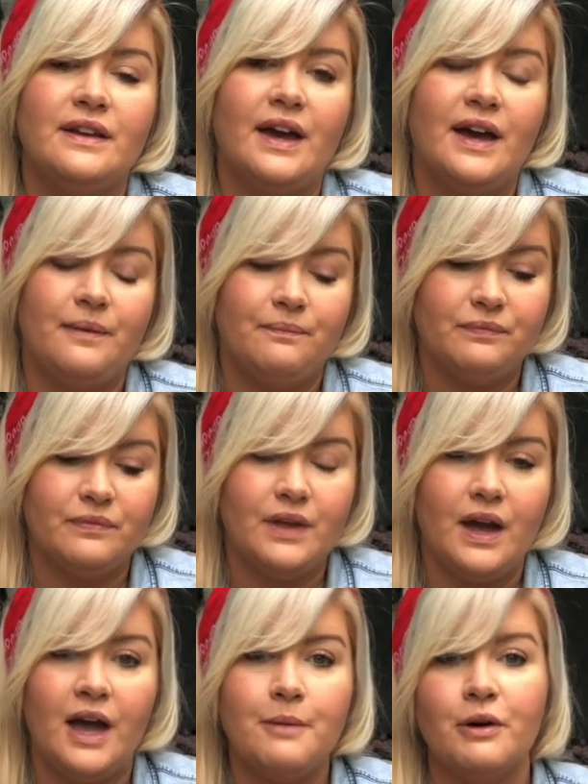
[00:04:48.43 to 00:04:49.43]

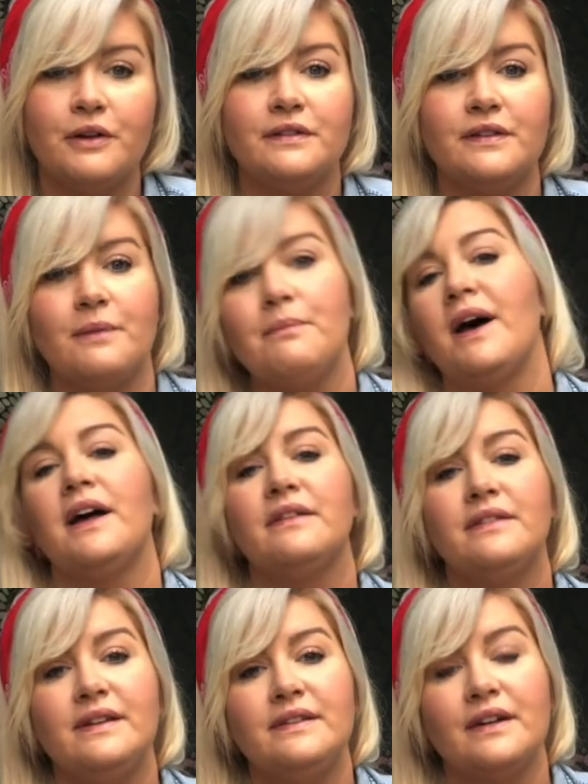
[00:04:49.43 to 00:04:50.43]
I bought some
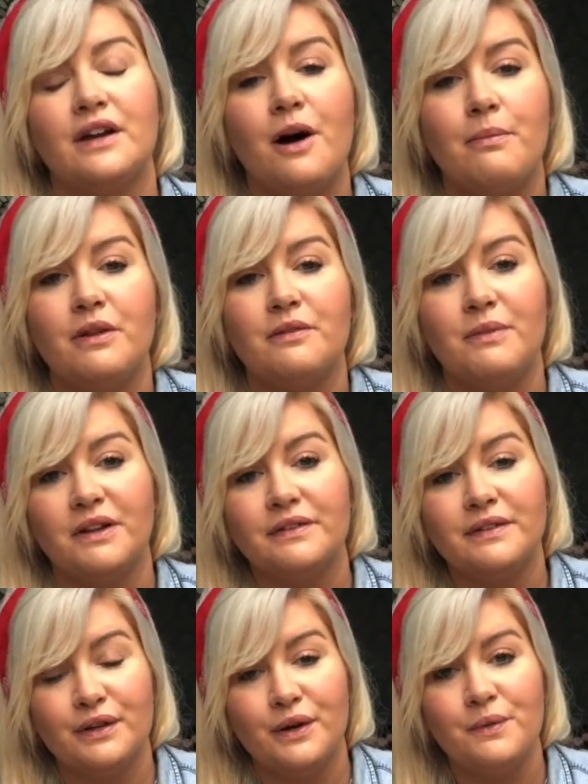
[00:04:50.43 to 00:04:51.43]
pansies a couple of
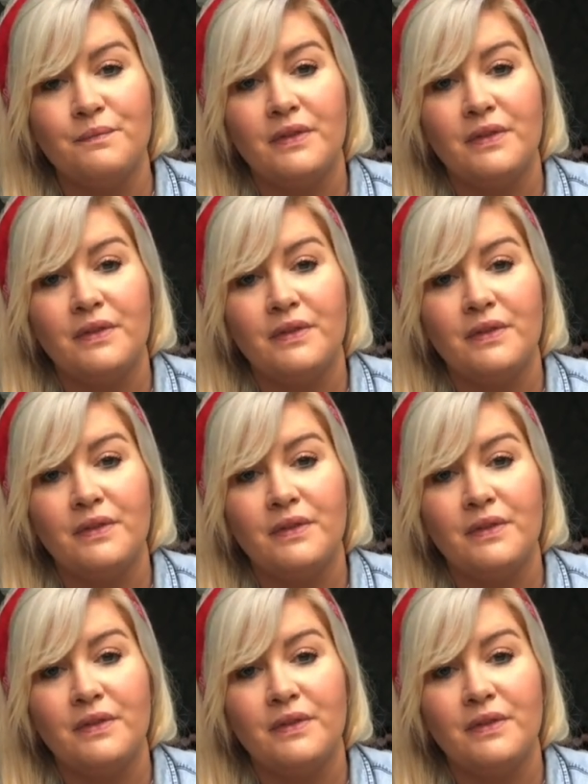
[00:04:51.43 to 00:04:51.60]
months ago,